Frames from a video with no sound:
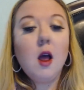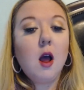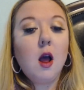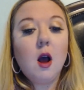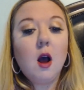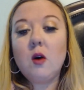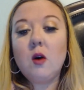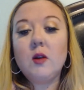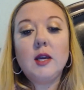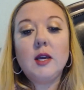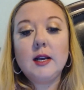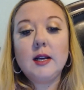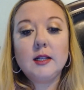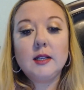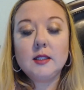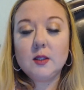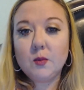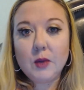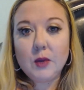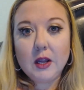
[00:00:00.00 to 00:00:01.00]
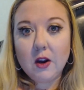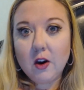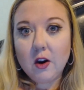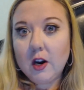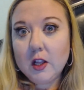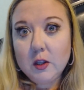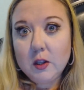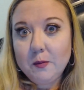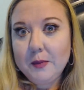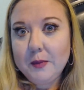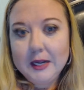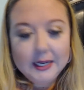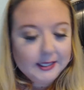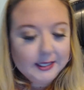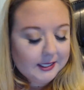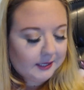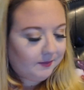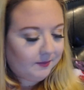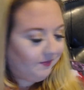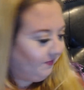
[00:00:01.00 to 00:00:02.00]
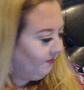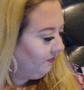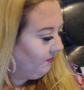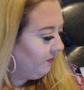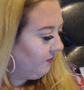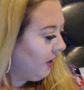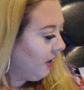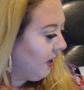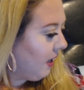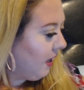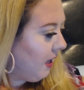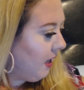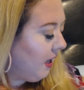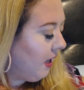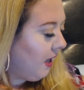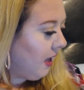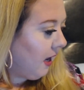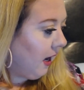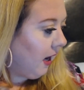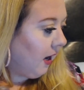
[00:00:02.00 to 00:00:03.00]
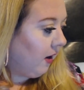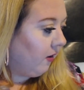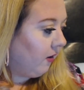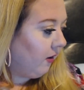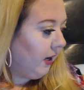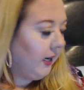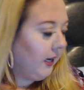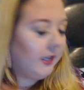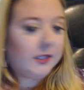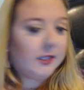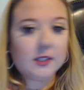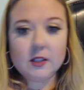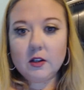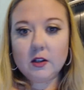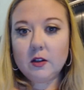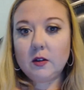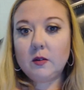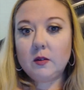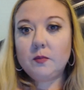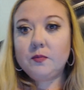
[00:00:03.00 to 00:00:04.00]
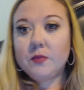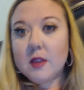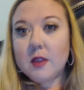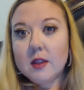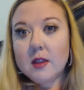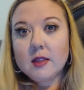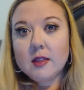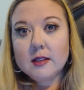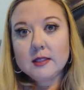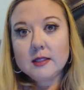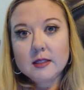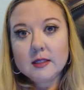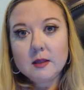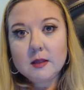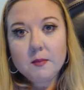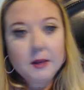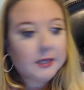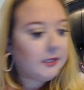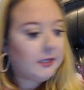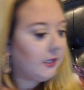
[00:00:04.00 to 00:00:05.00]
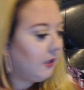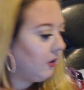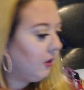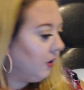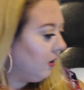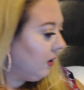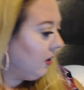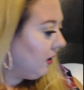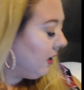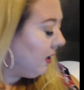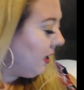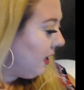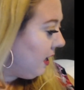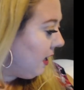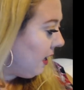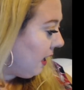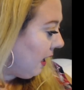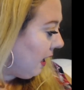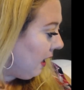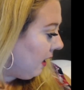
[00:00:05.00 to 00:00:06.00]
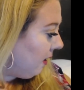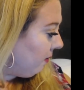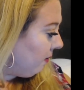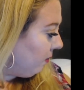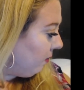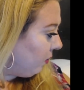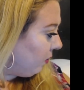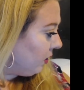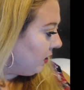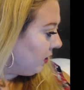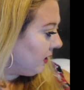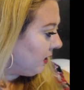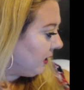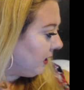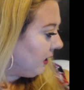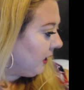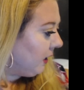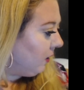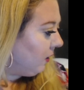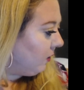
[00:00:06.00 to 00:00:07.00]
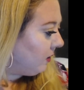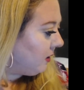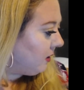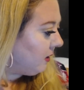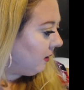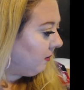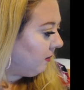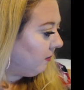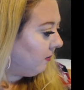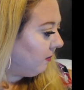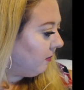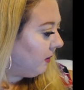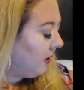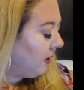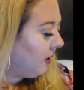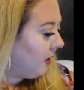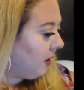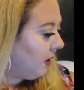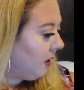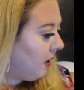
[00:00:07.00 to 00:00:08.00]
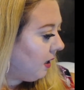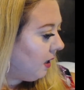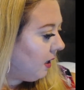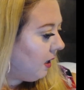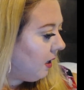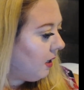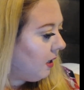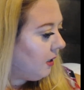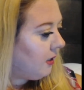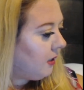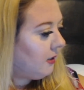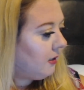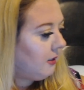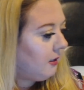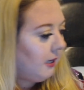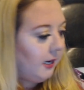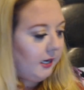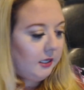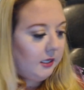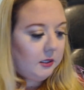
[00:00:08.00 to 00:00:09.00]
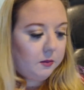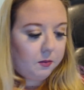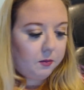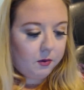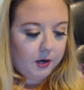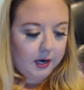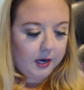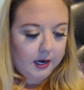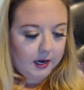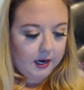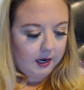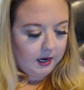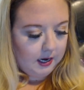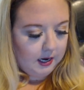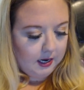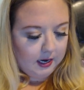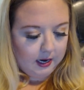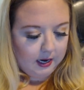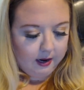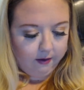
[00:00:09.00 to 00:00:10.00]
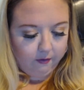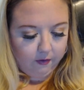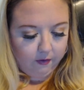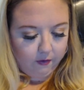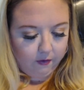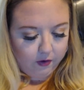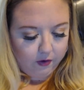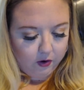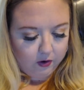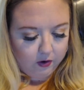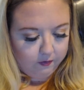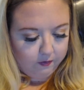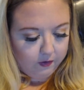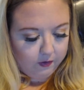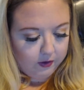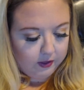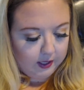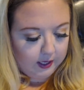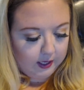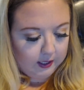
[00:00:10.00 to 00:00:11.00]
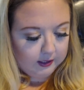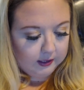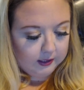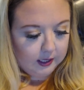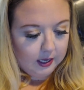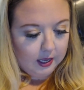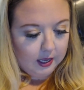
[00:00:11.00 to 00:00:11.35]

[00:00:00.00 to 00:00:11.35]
Oh yes, we are illuminated. Alright, so this is the basic look. We're just going to use some setting spray, and I have a few different things.